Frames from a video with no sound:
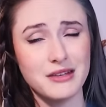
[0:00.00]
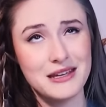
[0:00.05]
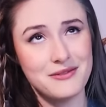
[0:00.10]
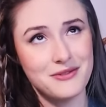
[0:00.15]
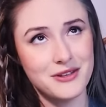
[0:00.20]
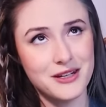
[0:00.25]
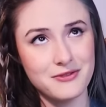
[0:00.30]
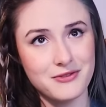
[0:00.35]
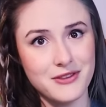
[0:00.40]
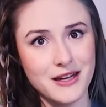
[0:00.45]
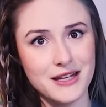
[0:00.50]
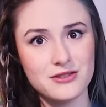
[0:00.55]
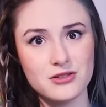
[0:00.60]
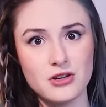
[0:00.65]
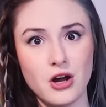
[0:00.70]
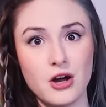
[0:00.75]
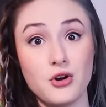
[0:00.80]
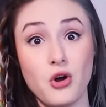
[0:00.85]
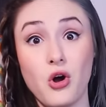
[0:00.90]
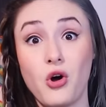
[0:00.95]
even if
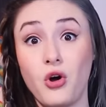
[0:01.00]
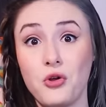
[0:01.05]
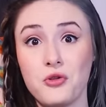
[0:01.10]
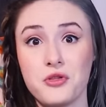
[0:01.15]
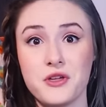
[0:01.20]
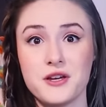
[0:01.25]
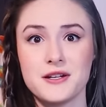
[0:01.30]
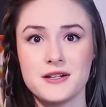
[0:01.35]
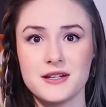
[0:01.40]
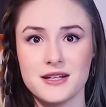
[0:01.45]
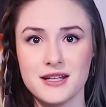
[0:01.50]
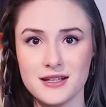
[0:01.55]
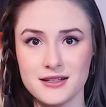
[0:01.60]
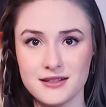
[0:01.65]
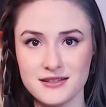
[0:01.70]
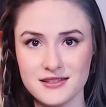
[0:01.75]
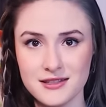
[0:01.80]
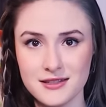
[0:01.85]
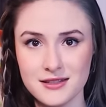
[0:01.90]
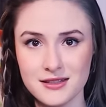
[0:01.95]
that's not all that it
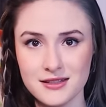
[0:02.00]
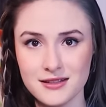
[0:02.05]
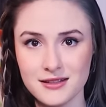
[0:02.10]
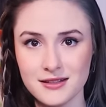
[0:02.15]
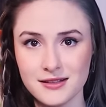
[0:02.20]
is.